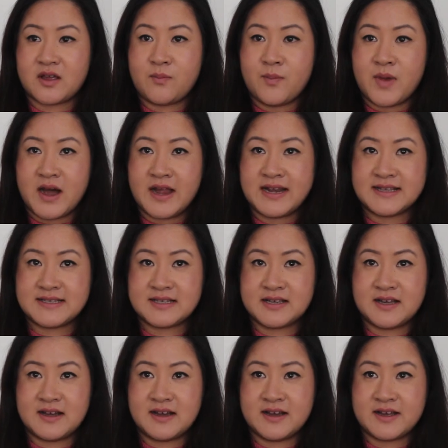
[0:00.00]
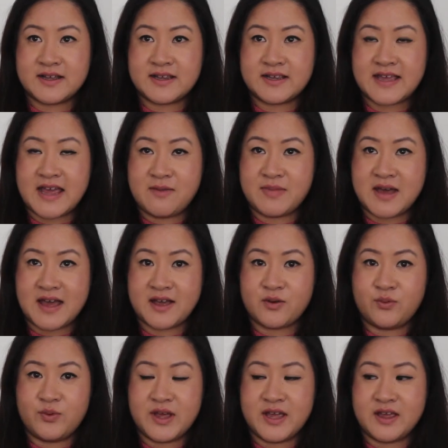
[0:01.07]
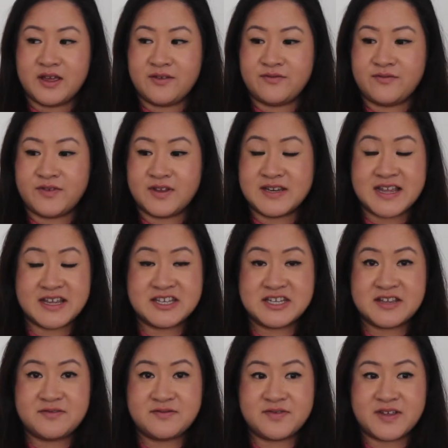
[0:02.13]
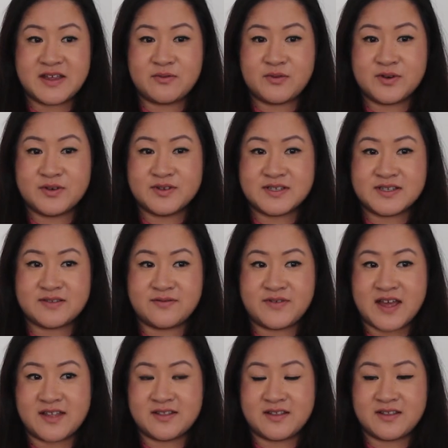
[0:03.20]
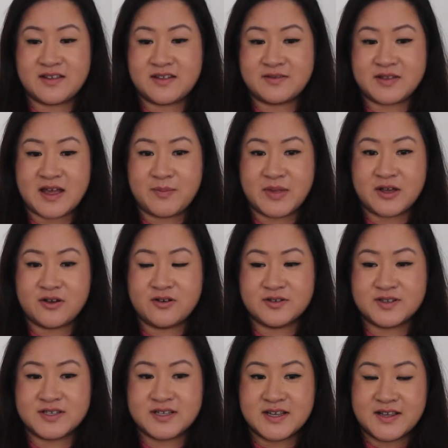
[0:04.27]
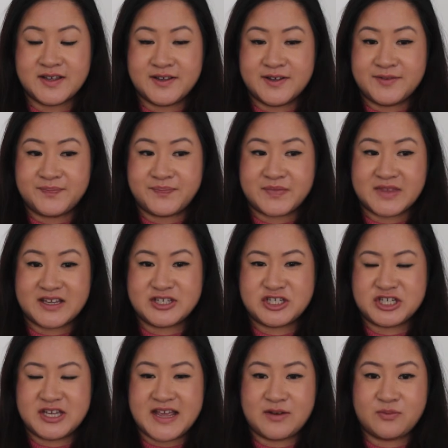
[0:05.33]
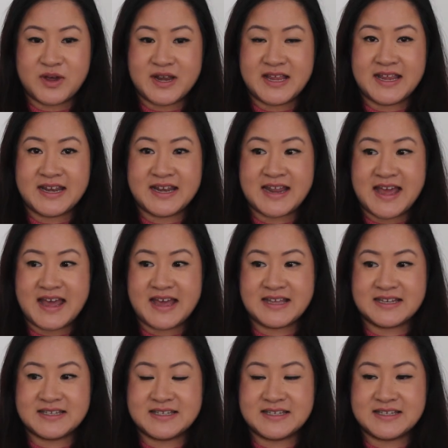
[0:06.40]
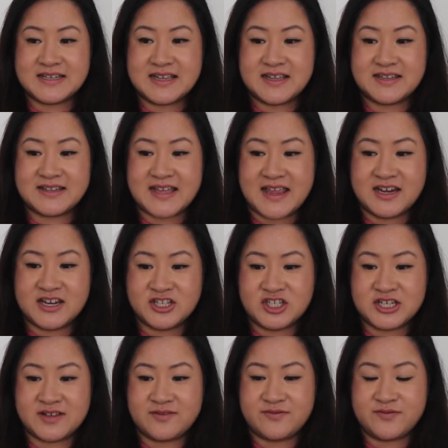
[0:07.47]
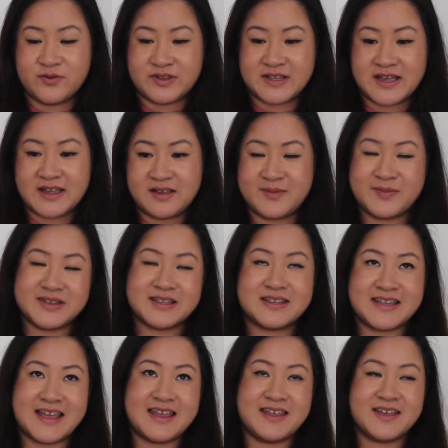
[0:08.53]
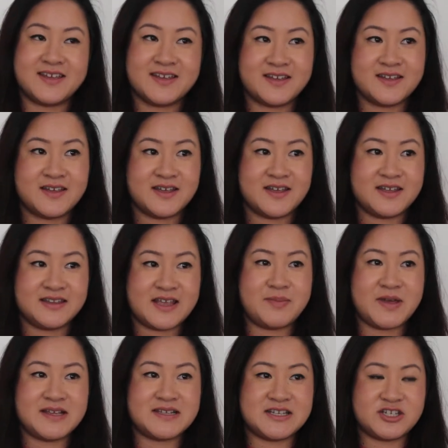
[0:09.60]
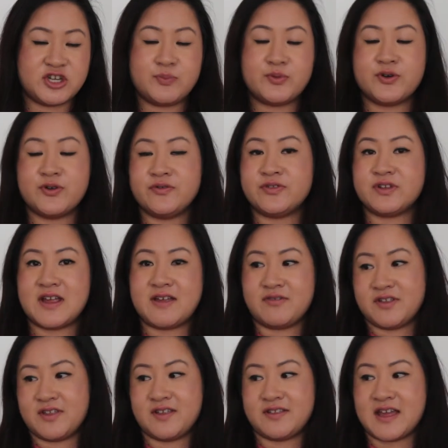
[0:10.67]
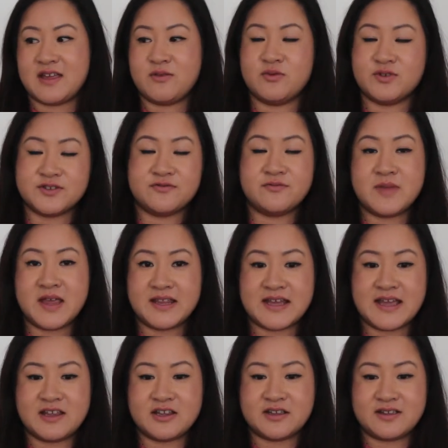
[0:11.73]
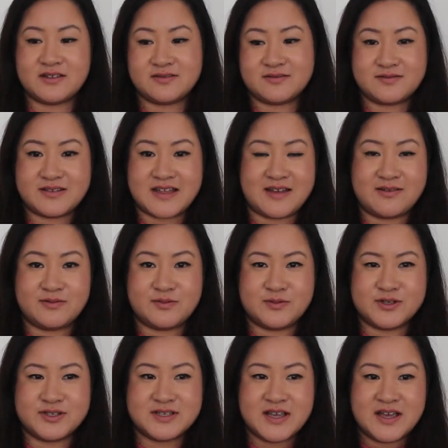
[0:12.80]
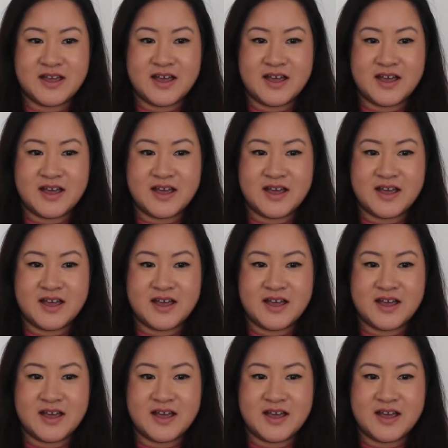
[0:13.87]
My letter came back with negative. It was the fact that because she had went in and they legit thought that they basically, she proved everything that it was of me that